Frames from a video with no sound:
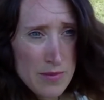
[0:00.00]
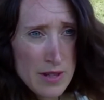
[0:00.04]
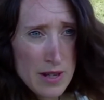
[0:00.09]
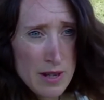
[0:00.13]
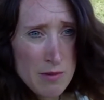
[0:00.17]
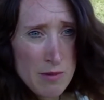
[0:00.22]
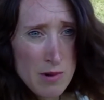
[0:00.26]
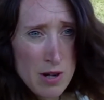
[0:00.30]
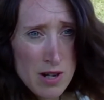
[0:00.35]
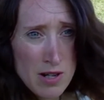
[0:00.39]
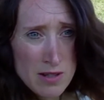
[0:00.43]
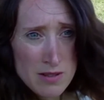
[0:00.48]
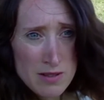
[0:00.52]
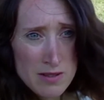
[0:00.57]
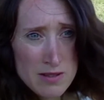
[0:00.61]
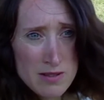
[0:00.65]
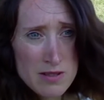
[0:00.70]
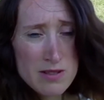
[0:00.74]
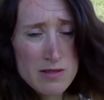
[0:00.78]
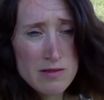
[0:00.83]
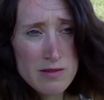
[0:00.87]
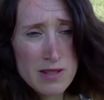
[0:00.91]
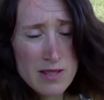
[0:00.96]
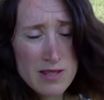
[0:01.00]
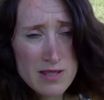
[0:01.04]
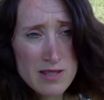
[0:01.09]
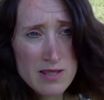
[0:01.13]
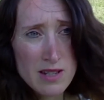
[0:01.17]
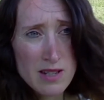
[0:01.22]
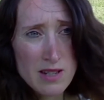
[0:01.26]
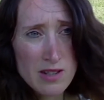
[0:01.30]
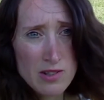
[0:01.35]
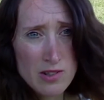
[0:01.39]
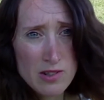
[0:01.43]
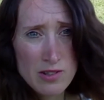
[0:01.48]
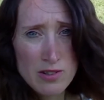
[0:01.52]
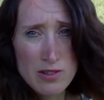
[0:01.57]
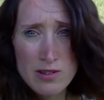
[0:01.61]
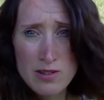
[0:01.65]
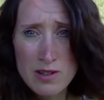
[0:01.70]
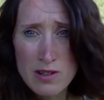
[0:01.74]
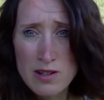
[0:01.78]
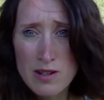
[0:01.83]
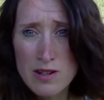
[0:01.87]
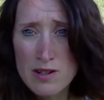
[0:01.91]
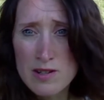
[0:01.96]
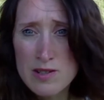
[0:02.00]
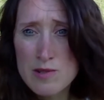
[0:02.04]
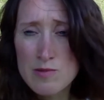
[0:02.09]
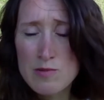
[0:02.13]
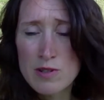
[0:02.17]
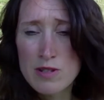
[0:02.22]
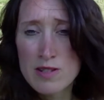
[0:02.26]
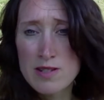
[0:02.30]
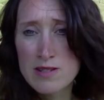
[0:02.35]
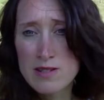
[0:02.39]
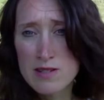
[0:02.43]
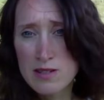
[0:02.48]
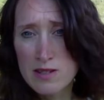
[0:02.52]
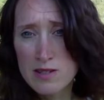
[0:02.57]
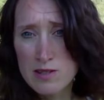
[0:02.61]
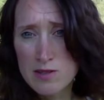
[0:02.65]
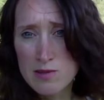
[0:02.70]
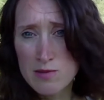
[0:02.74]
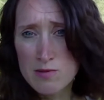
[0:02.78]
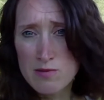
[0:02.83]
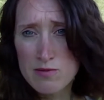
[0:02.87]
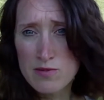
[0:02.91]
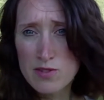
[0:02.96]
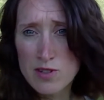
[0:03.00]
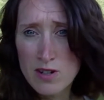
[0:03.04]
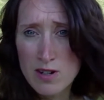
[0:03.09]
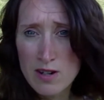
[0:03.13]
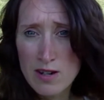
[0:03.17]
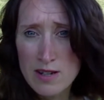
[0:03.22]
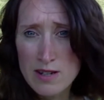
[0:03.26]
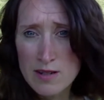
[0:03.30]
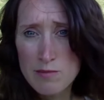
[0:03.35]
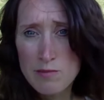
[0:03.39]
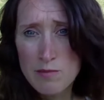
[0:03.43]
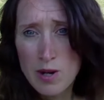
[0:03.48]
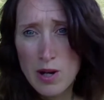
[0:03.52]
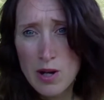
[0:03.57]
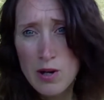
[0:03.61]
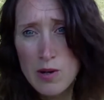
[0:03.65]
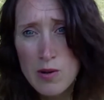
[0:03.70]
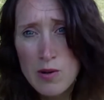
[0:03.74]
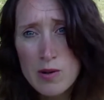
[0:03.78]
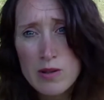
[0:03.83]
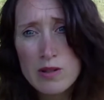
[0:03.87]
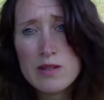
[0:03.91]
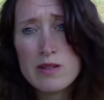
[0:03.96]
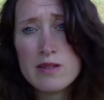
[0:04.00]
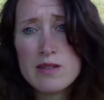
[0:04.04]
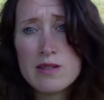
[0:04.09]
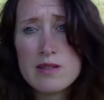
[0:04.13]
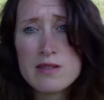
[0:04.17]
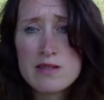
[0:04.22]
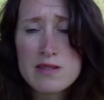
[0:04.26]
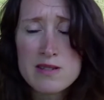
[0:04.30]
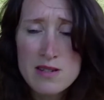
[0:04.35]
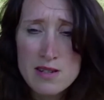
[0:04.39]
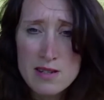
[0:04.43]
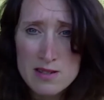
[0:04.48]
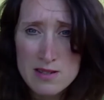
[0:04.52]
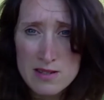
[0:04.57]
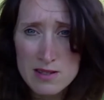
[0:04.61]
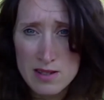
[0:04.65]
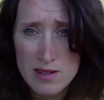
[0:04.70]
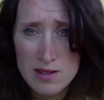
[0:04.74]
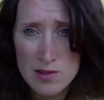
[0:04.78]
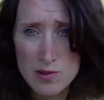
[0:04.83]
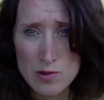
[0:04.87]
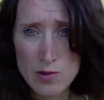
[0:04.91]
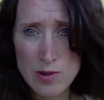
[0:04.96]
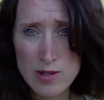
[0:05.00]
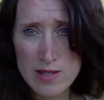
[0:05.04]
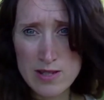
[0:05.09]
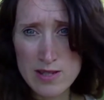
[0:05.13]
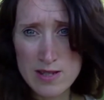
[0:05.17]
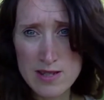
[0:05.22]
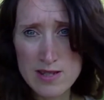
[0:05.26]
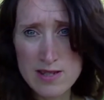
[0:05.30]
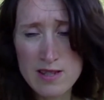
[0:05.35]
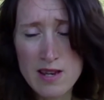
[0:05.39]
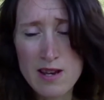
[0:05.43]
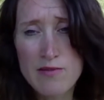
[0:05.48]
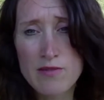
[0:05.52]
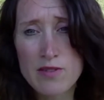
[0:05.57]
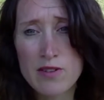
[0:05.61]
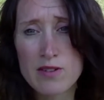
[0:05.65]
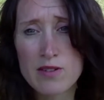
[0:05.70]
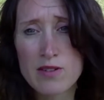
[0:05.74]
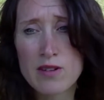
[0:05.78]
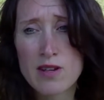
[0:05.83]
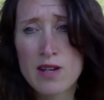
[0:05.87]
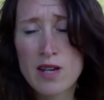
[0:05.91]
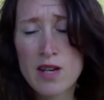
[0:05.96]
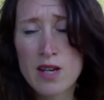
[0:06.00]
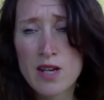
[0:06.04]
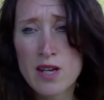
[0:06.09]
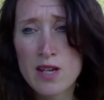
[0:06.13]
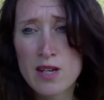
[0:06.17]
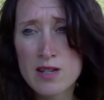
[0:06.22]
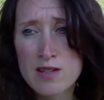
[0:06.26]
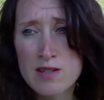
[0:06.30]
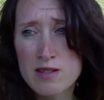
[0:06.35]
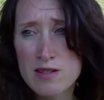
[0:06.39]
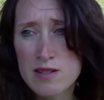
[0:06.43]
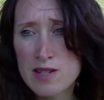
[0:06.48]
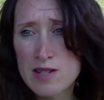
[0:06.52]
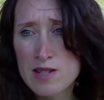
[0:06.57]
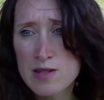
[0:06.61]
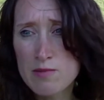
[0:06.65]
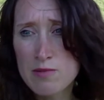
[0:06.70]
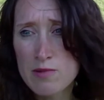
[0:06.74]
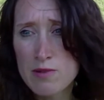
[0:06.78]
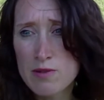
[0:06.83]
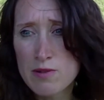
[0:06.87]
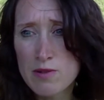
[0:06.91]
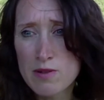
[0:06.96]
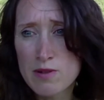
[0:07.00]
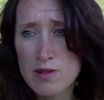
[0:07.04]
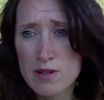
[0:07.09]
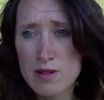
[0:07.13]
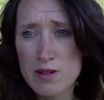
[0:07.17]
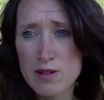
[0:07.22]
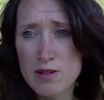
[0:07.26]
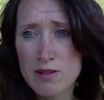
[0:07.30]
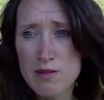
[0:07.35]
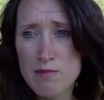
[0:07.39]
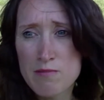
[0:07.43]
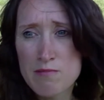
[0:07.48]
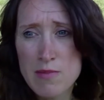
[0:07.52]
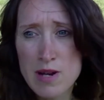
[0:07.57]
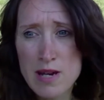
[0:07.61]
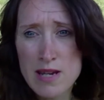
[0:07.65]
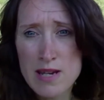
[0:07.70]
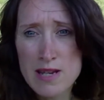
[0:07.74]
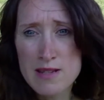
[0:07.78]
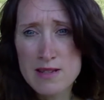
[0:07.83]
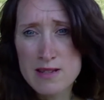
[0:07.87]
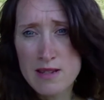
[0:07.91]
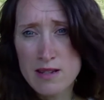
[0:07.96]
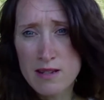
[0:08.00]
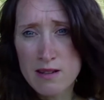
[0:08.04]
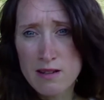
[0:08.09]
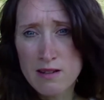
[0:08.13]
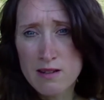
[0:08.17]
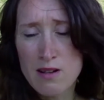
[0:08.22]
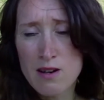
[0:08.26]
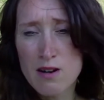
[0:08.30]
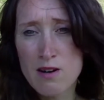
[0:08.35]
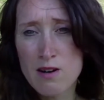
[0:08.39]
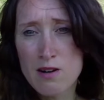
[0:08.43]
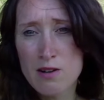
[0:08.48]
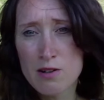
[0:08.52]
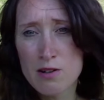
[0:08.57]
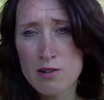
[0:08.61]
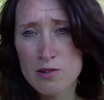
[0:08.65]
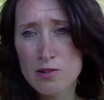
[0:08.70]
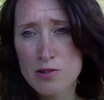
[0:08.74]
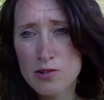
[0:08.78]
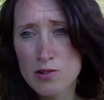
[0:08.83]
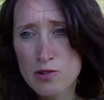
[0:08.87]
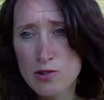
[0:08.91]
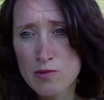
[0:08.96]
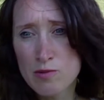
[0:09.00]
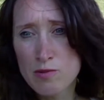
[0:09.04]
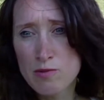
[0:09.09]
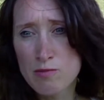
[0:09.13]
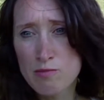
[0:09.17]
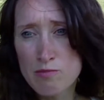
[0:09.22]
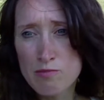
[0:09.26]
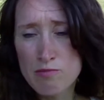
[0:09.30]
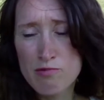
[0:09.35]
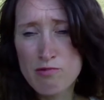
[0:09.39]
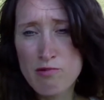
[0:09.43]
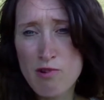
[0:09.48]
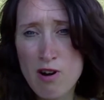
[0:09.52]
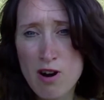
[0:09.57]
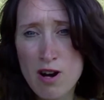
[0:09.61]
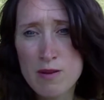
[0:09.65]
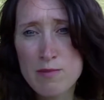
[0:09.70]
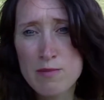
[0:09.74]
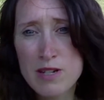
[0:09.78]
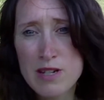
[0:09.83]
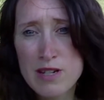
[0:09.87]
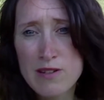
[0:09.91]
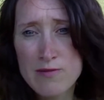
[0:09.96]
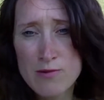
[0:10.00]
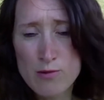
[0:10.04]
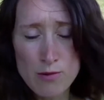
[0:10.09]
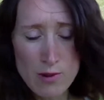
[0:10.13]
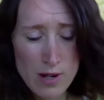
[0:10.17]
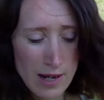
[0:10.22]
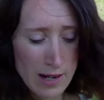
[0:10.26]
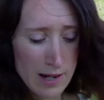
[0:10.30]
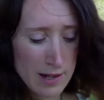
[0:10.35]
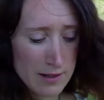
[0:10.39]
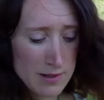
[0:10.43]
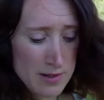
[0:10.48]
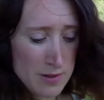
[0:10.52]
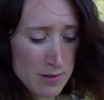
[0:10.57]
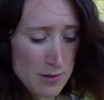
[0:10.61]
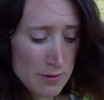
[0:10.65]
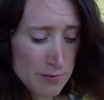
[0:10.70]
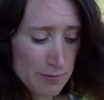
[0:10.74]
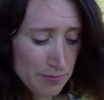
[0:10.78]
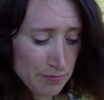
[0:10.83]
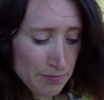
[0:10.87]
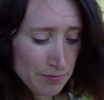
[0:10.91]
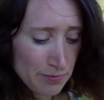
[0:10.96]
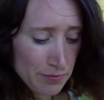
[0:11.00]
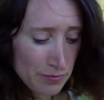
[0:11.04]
They were hunted to extinction. The last one is said to have died in Poland in 1627. So these were, amazing large primeval cattle.